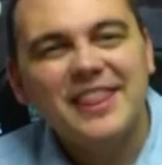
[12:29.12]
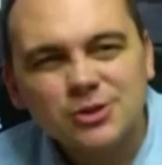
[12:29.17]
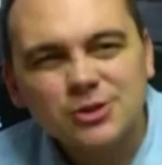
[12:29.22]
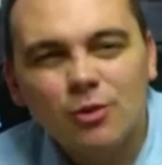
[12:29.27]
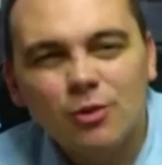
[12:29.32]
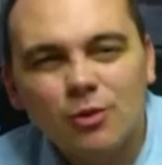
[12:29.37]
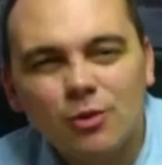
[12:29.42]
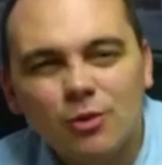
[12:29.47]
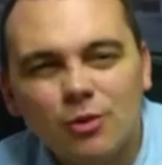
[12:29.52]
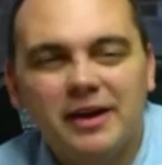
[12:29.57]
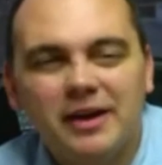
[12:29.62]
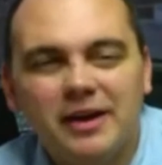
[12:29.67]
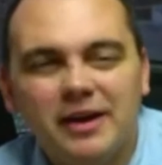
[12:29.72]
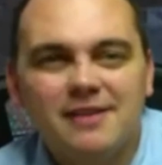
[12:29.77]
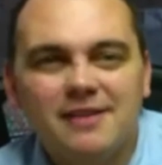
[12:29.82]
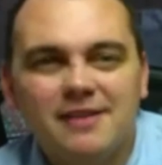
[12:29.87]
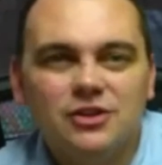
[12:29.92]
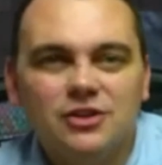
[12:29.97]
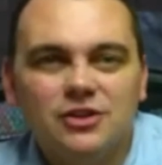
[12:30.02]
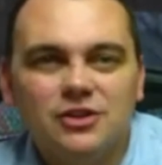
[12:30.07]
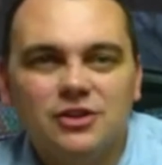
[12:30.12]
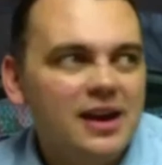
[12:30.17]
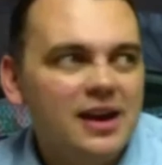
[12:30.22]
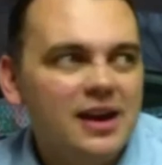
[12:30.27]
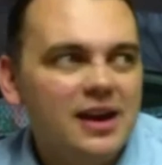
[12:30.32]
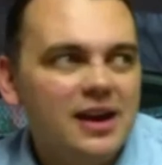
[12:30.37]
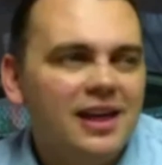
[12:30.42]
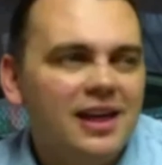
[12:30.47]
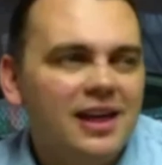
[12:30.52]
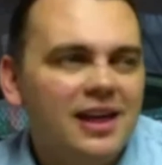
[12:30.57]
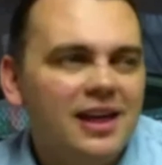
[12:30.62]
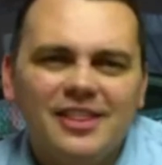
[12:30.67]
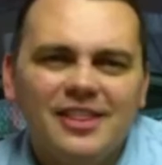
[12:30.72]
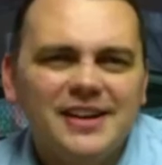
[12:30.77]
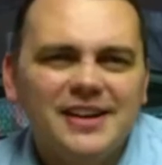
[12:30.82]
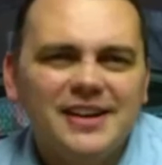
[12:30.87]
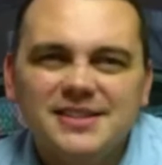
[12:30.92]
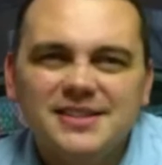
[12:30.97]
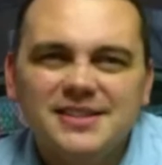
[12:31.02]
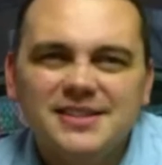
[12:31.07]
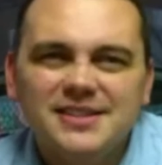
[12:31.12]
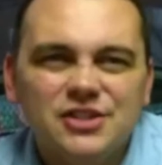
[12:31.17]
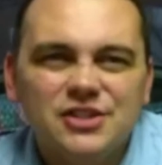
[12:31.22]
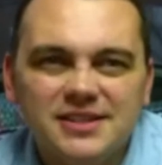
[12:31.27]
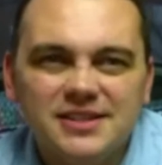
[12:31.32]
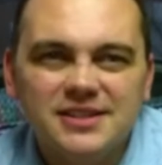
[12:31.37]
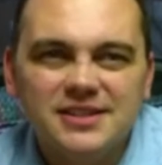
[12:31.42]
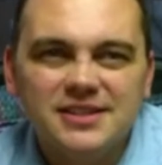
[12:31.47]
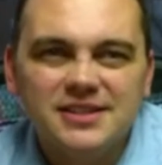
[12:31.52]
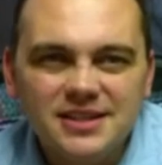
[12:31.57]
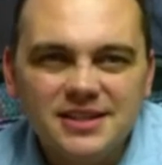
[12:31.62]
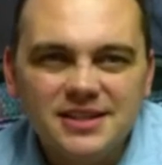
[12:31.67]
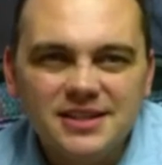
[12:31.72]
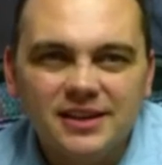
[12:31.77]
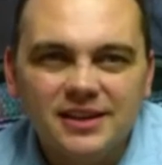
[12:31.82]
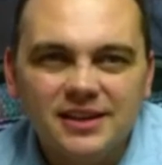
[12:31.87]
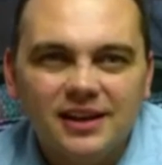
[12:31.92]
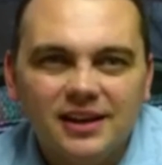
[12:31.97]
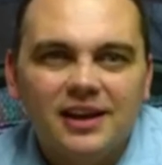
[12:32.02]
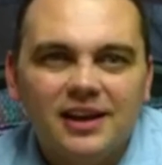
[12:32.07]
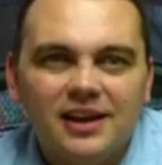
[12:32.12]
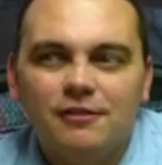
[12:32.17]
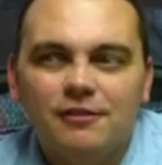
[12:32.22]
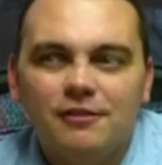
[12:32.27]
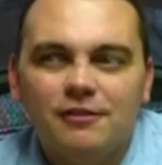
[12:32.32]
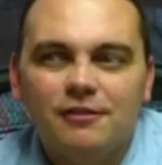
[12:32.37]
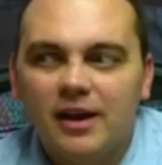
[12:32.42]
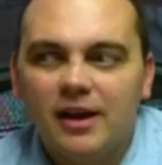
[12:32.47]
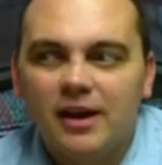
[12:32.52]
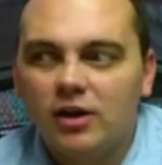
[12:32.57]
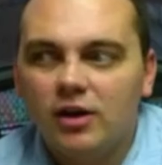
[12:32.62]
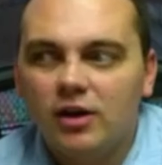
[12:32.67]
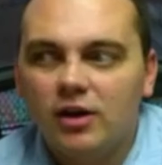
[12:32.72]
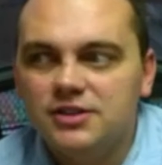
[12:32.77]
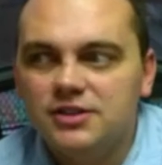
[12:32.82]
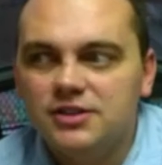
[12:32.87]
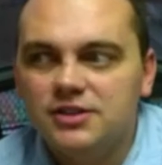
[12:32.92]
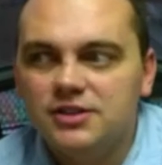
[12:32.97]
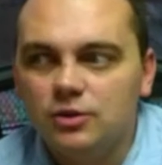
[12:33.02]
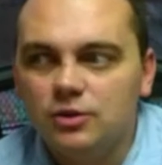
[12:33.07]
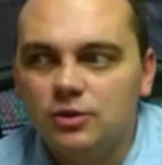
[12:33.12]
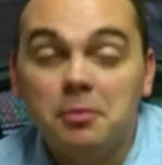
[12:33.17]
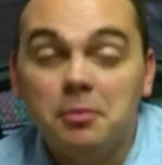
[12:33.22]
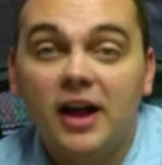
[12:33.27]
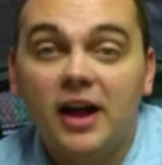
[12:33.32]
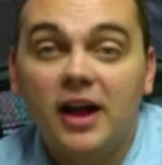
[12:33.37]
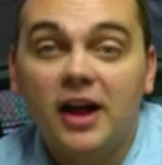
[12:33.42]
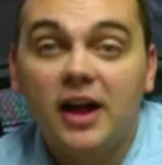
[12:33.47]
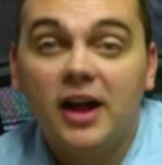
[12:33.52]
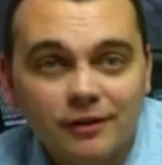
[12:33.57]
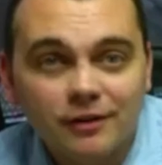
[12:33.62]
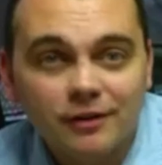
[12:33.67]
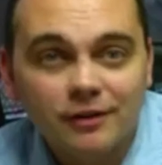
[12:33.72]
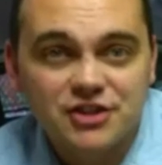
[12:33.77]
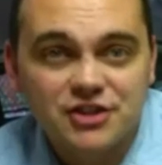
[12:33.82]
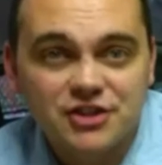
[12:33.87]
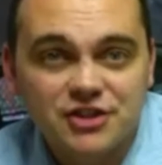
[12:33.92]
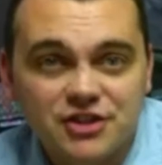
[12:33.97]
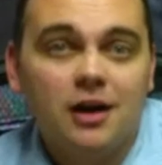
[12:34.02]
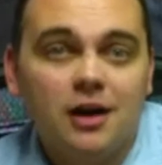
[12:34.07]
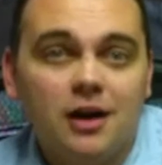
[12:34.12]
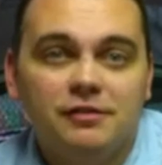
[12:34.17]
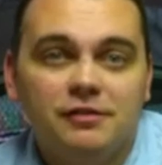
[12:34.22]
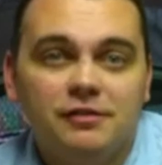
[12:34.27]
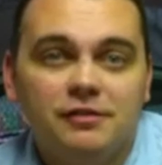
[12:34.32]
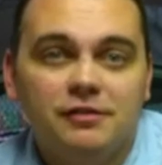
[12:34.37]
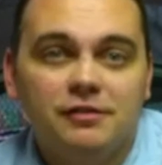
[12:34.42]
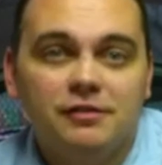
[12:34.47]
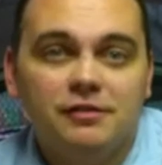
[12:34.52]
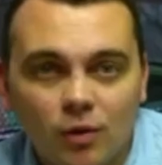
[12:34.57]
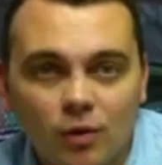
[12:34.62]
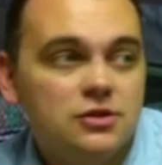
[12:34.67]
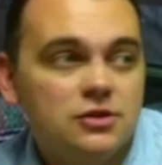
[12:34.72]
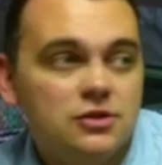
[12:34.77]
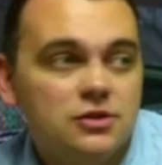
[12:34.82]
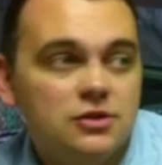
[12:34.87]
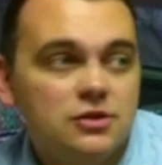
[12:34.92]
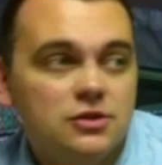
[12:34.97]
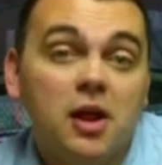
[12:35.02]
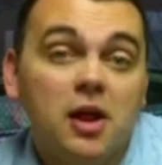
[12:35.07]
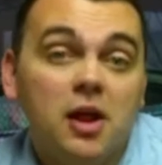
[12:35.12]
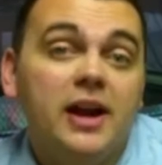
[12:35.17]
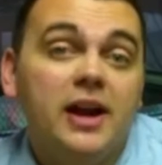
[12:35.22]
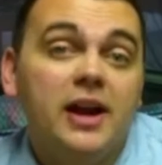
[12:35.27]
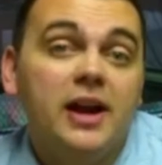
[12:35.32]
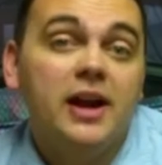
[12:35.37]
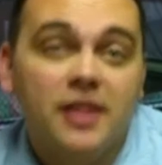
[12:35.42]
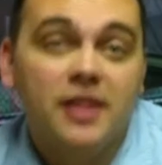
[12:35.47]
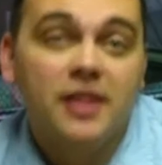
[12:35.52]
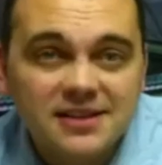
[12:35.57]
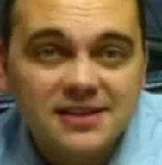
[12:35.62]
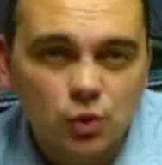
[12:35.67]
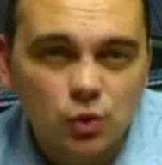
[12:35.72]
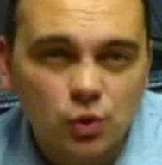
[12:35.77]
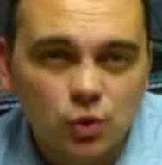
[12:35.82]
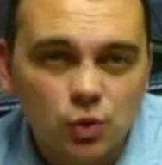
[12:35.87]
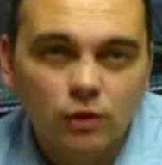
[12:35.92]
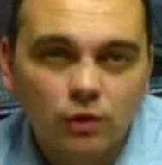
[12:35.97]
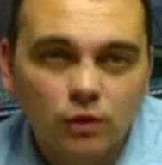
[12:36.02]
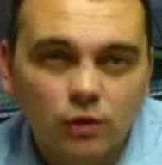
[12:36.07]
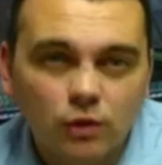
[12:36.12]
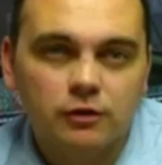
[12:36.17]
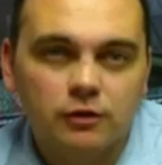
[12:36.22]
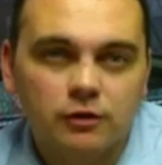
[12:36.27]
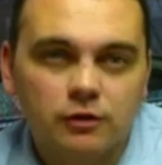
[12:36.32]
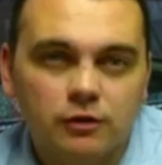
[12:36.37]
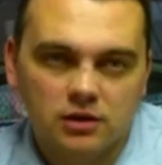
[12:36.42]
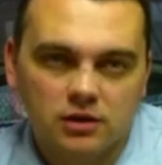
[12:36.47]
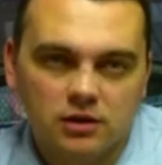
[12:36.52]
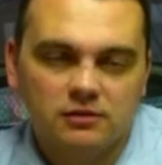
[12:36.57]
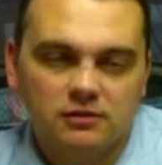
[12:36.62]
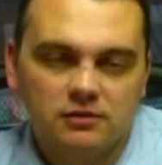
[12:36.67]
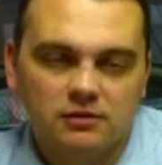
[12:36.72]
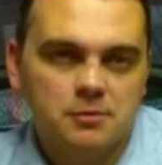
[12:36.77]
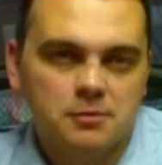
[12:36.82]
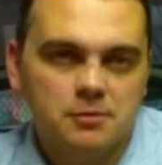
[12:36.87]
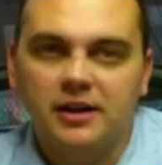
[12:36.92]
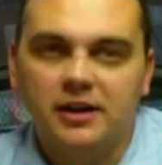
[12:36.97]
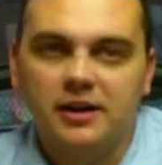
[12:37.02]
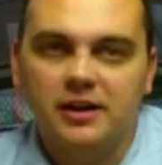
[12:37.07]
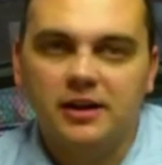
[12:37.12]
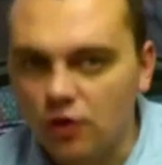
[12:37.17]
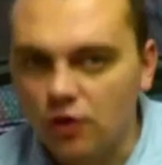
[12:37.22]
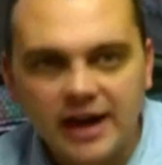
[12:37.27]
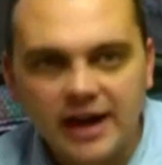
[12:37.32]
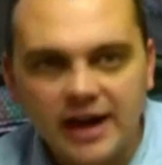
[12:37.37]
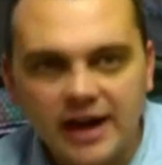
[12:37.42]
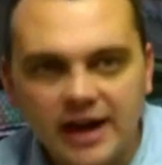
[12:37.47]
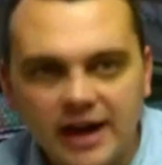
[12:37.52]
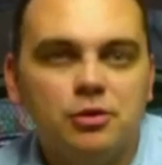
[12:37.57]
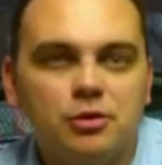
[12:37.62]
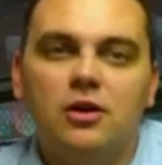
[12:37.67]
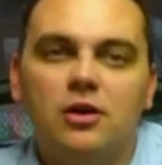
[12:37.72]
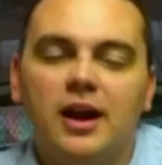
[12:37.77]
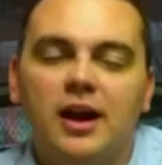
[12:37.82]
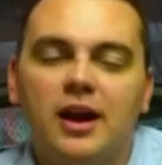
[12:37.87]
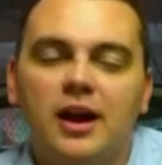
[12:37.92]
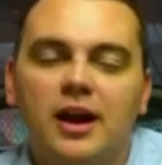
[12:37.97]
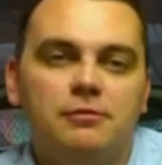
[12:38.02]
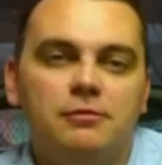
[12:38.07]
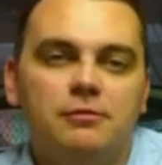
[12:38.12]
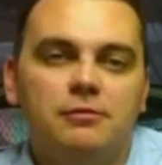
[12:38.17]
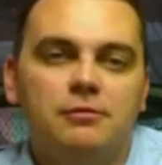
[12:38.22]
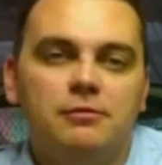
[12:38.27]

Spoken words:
what I want my life to look like. That decision is easy. If I want to apply for that job, if I want to apply to that school for my grad program,